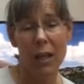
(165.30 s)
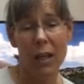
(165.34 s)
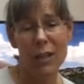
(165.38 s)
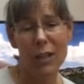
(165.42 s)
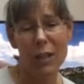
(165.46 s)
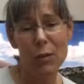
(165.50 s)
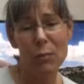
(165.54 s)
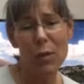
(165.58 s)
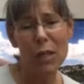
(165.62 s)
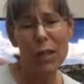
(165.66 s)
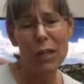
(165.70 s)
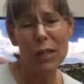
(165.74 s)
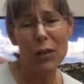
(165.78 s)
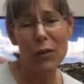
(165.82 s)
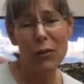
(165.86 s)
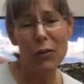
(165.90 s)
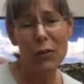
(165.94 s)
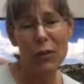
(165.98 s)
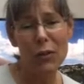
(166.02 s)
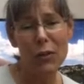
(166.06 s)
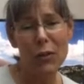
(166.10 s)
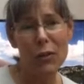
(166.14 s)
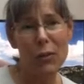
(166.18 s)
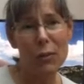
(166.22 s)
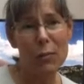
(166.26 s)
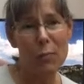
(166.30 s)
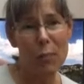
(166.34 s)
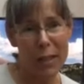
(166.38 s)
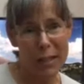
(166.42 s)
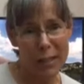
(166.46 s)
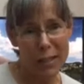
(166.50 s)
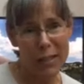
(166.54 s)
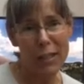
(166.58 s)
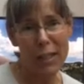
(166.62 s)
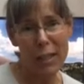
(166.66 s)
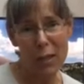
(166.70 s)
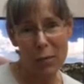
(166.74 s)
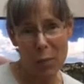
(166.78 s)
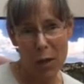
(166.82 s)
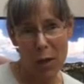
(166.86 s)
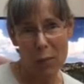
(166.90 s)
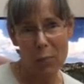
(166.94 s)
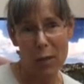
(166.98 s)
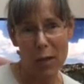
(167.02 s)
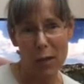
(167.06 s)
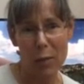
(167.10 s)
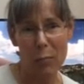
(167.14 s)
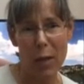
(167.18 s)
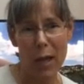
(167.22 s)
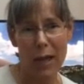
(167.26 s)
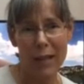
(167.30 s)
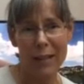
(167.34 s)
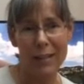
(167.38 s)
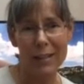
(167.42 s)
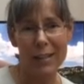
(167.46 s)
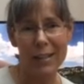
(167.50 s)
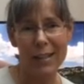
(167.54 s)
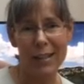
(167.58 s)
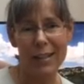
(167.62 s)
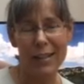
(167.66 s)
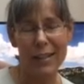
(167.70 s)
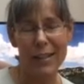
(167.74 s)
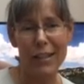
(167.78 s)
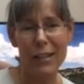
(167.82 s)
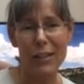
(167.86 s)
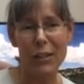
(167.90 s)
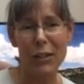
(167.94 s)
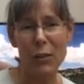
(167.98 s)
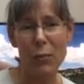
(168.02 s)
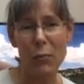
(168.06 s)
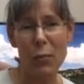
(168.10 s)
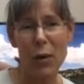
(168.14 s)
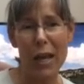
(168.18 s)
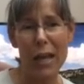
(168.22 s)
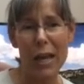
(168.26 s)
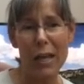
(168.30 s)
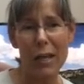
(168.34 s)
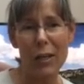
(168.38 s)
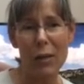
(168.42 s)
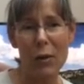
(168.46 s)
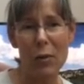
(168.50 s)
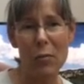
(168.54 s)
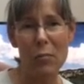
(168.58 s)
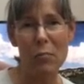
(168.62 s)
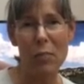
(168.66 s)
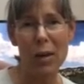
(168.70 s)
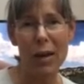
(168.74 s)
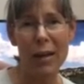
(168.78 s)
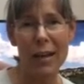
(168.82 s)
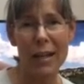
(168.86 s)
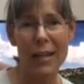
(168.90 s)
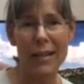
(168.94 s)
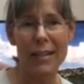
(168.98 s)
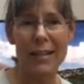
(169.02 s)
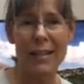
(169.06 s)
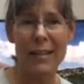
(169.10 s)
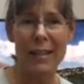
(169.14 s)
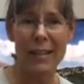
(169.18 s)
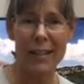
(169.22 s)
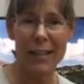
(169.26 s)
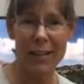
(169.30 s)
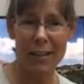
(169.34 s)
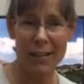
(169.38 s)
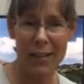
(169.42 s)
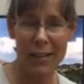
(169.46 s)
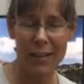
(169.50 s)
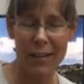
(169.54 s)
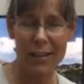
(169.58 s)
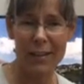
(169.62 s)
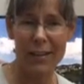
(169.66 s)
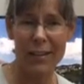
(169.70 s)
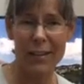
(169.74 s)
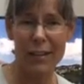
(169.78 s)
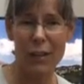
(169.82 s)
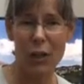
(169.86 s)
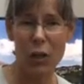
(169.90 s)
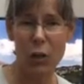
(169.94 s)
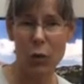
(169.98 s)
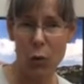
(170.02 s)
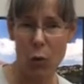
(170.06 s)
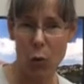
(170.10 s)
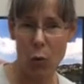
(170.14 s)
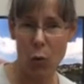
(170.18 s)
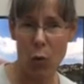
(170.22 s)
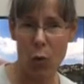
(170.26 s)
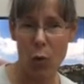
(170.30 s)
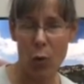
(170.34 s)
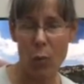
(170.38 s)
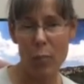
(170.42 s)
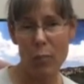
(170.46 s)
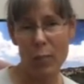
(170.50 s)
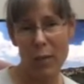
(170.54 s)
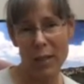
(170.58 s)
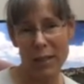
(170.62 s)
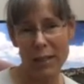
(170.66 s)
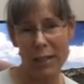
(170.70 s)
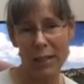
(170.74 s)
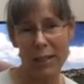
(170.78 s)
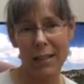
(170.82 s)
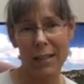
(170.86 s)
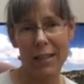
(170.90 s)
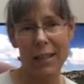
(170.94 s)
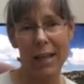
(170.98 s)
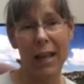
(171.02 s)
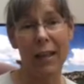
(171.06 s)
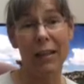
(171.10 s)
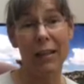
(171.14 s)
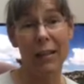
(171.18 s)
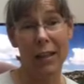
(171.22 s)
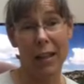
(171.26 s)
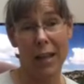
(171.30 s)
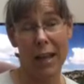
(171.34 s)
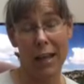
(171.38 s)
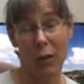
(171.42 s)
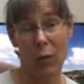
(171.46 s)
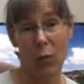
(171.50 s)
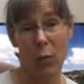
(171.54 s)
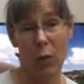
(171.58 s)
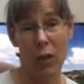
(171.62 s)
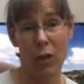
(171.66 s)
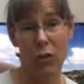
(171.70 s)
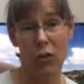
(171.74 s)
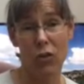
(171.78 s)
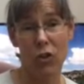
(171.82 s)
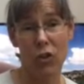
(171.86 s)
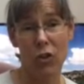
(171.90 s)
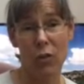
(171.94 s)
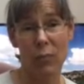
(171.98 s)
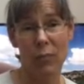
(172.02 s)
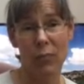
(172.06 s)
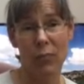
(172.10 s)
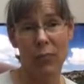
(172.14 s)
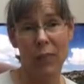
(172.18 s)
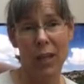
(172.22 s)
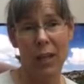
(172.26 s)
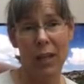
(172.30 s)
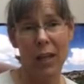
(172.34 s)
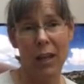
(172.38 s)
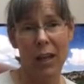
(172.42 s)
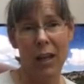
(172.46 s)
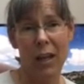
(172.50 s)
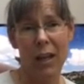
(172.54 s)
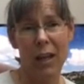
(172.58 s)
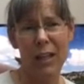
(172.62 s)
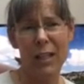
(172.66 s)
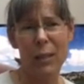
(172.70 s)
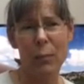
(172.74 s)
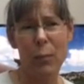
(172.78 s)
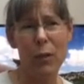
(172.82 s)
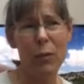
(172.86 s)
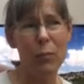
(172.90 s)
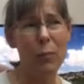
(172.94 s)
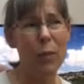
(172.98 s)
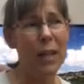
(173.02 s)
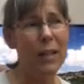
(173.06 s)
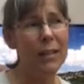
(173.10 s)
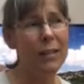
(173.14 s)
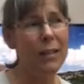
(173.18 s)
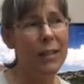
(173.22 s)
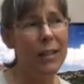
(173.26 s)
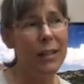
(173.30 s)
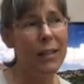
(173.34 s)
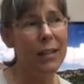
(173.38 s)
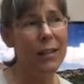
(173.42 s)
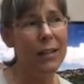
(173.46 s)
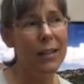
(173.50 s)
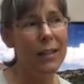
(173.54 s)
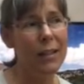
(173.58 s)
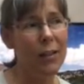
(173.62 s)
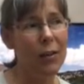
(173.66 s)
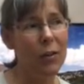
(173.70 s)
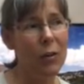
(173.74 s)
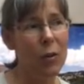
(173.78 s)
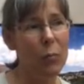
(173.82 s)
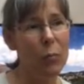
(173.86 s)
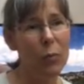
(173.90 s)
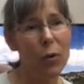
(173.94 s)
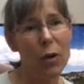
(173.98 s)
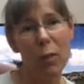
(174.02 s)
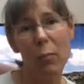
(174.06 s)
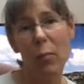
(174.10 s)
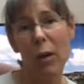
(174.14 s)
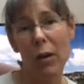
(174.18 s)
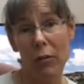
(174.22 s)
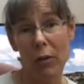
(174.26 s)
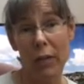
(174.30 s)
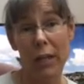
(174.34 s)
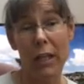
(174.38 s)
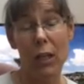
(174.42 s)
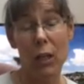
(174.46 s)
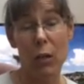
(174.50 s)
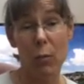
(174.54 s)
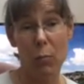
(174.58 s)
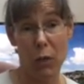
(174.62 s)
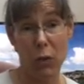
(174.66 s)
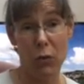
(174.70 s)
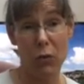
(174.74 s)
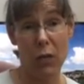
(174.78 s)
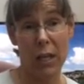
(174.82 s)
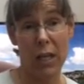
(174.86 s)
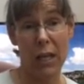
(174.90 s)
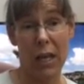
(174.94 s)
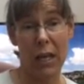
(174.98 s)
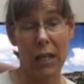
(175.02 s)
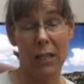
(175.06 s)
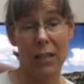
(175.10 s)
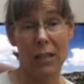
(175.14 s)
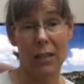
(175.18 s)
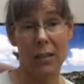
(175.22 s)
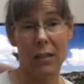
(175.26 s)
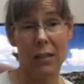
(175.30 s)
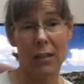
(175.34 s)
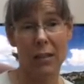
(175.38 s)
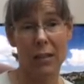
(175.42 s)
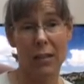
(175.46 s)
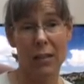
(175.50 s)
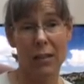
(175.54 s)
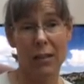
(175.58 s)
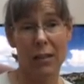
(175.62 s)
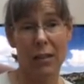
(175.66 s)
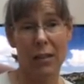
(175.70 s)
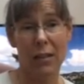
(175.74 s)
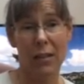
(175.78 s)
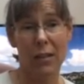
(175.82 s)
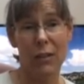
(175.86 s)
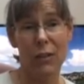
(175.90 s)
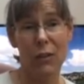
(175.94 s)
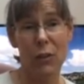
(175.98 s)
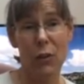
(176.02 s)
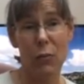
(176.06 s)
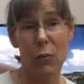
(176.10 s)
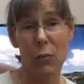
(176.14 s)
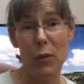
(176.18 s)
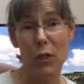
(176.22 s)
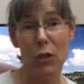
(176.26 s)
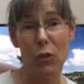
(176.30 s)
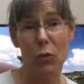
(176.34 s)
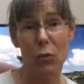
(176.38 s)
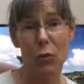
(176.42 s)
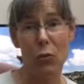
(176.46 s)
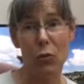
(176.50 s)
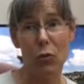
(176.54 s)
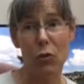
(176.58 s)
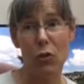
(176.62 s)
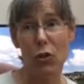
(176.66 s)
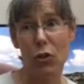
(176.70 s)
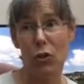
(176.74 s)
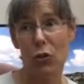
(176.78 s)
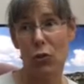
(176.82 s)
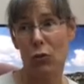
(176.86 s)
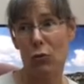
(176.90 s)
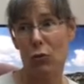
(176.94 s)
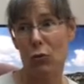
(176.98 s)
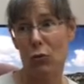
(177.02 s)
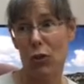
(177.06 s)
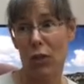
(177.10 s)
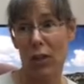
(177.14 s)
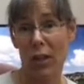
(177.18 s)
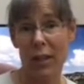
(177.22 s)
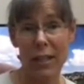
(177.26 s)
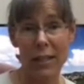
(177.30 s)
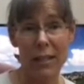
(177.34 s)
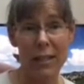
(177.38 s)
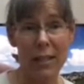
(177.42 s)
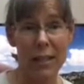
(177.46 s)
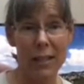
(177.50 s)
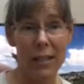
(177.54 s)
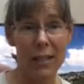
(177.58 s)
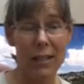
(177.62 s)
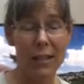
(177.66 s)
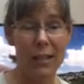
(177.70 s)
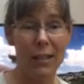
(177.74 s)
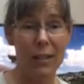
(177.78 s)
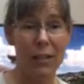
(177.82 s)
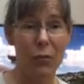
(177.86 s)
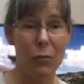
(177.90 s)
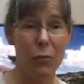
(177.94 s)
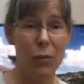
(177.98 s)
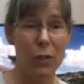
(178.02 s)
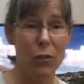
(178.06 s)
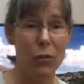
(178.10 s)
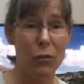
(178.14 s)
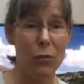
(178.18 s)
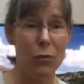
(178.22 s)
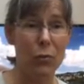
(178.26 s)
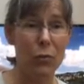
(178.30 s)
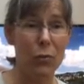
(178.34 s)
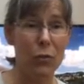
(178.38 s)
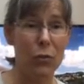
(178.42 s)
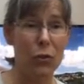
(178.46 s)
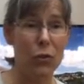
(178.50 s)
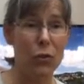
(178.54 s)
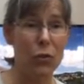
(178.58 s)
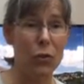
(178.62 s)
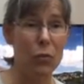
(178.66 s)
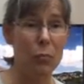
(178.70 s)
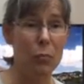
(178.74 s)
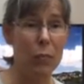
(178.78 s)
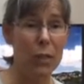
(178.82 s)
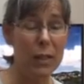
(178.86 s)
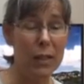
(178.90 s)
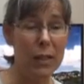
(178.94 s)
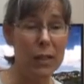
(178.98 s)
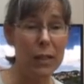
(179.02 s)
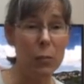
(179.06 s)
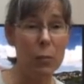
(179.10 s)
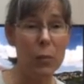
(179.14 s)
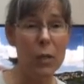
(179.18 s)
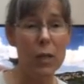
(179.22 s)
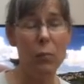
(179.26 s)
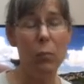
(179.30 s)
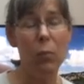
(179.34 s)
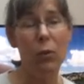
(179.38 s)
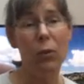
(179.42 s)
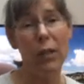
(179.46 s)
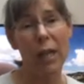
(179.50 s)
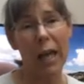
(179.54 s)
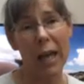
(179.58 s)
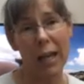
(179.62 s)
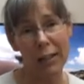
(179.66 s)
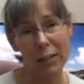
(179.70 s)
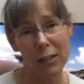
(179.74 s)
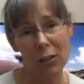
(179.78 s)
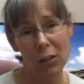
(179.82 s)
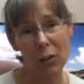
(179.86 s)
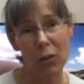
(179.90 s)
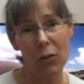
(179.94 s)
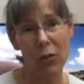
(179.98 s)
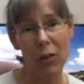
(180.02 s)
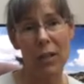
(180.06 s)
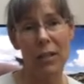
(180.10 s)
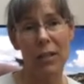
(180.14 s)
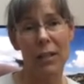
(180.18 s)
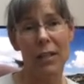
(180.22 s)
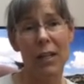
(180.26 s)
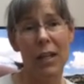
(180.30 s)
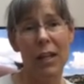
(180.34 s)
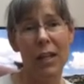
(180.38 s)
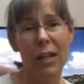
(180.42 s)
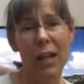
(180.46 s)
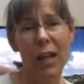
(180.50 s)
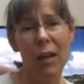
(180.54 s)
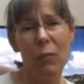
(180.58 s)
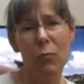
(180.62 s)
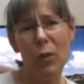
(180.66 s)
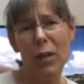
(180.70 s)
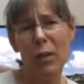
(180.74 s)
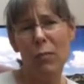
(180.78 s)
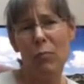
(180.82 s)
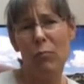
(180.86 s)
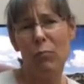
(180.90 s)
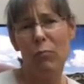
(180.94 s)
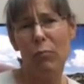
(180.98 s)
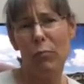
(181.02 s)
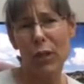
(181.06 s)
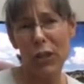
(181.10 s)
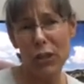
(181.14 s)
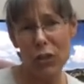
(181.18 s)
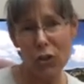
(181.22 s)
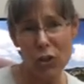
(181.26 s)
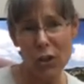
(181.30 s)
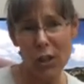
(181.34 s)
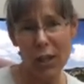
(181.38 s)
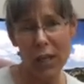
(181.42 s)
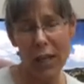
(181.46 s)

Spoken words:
To me, the best thing about being a patent attorney is the way it combines science, law, business and language. I suppose patent attorneys are primarily communicators. So we talk to scientists, we talk to business people and lawyers, and we bridge